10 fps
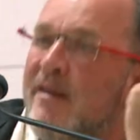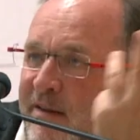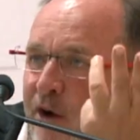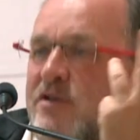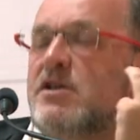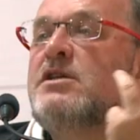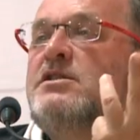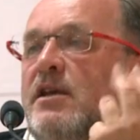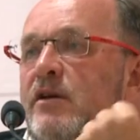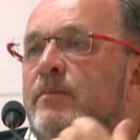So, to
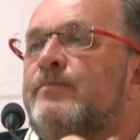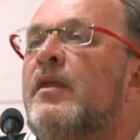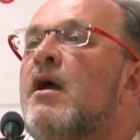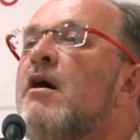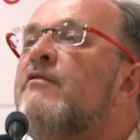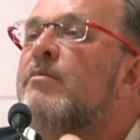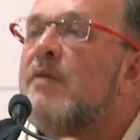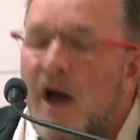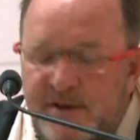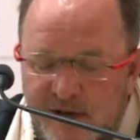continue, from
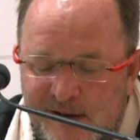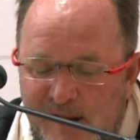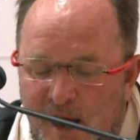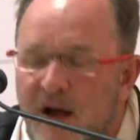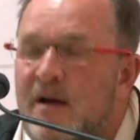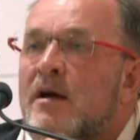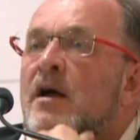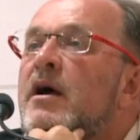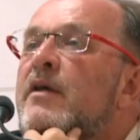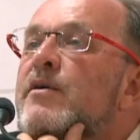Nadir Shah,
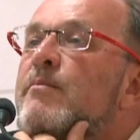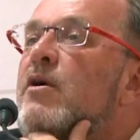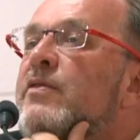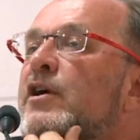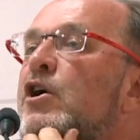the